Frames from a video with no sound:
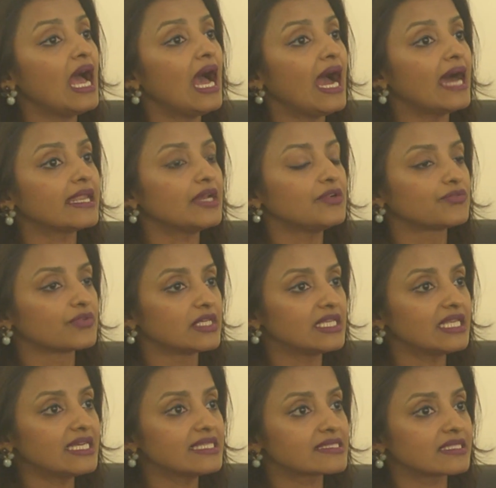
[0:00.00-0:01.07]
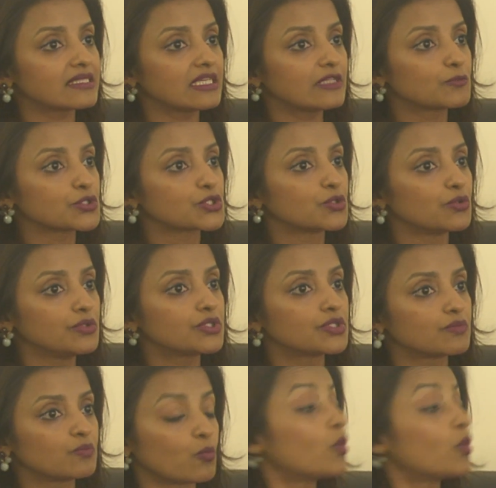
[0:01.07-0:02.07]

and I realized that it was going to,